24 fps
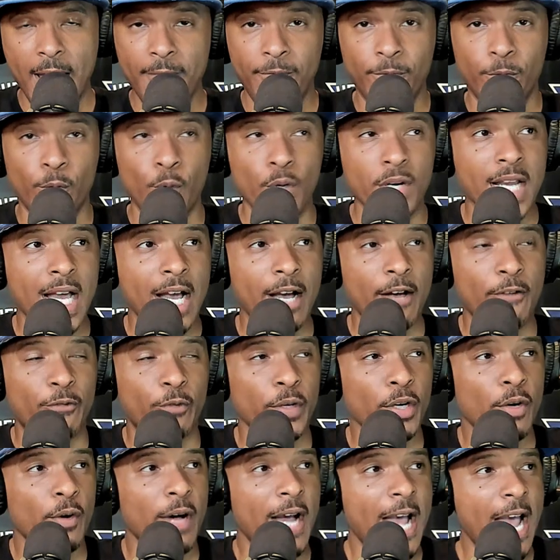we
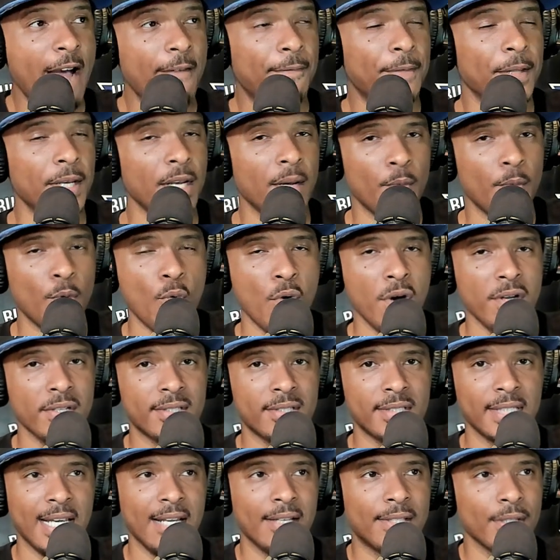don't have the number one
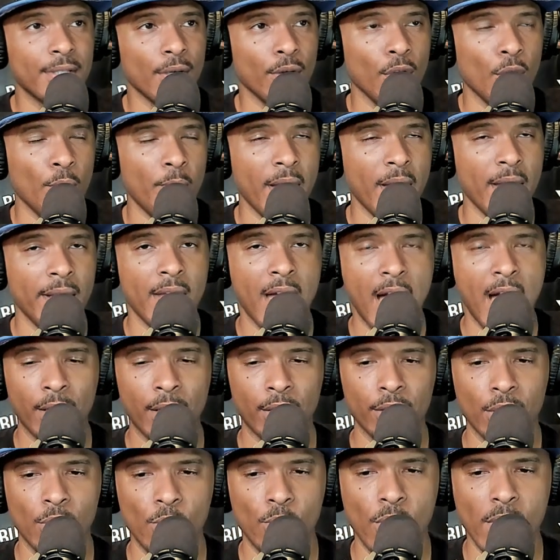seed sewed up by now, I don't
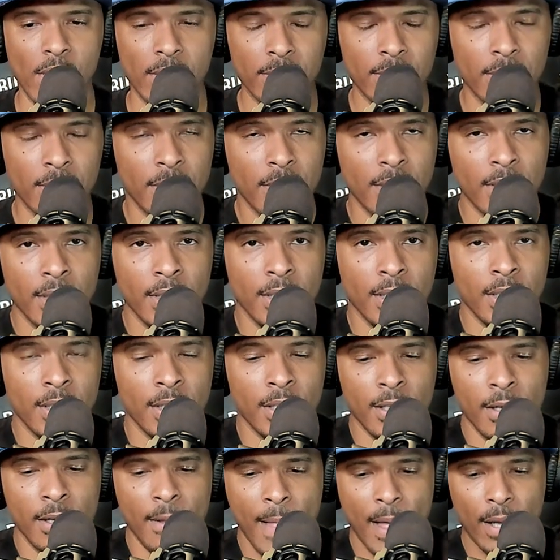know what
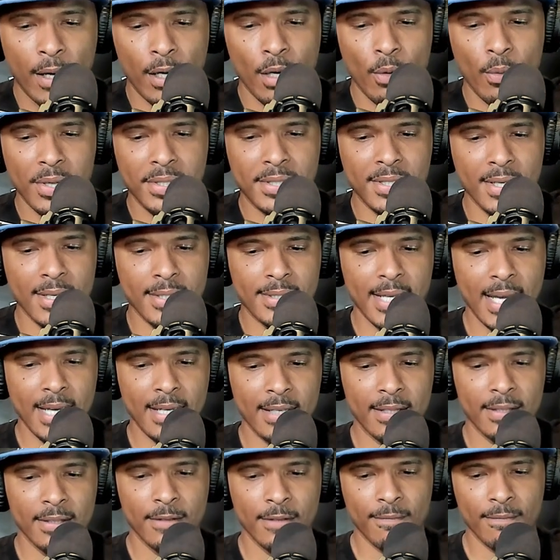it's gonna
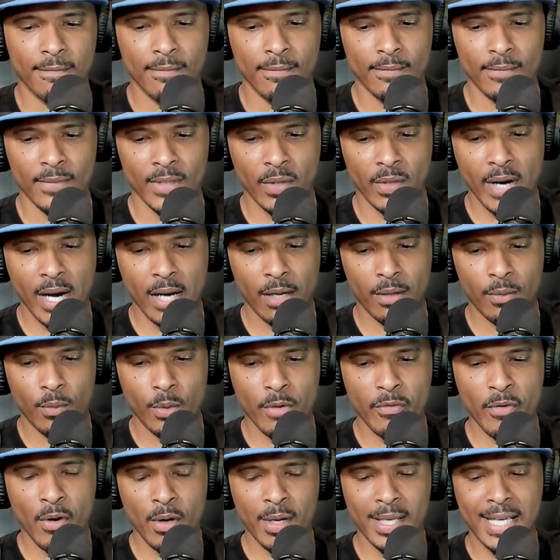take. All right.
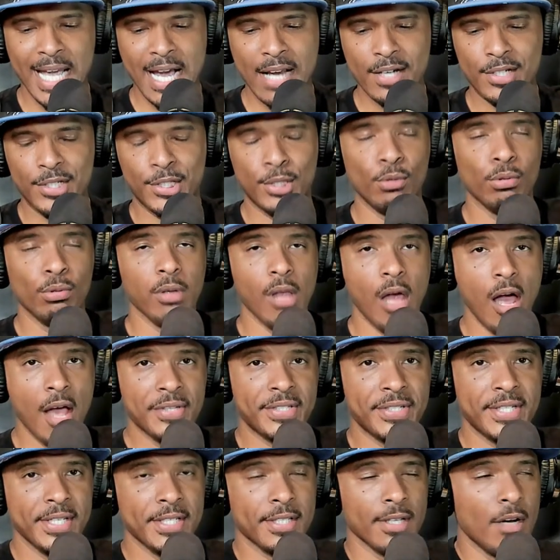We've only got two
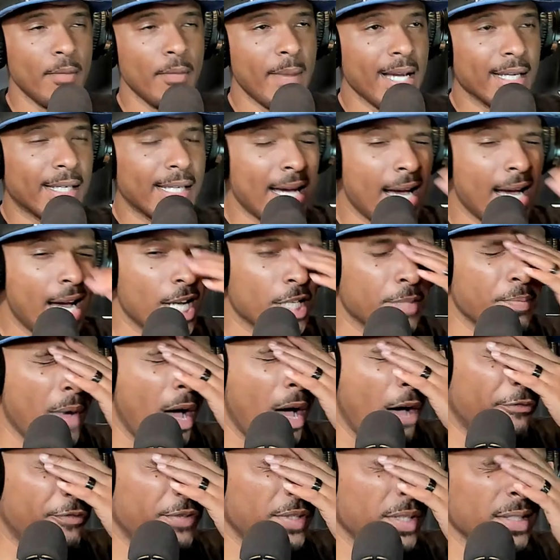losses. Oh my gosh,
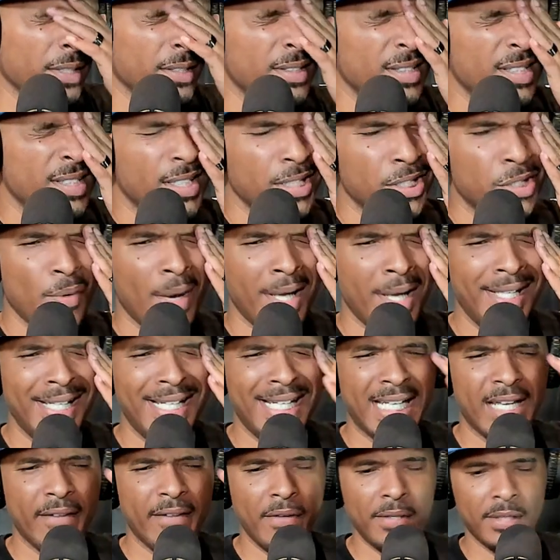Mafia. Do I need to
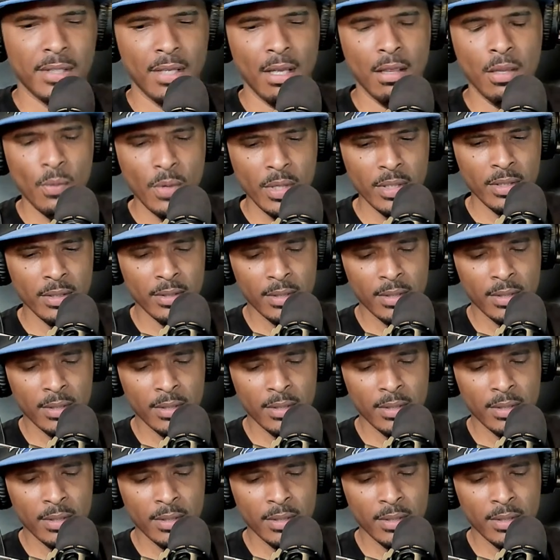give us another one?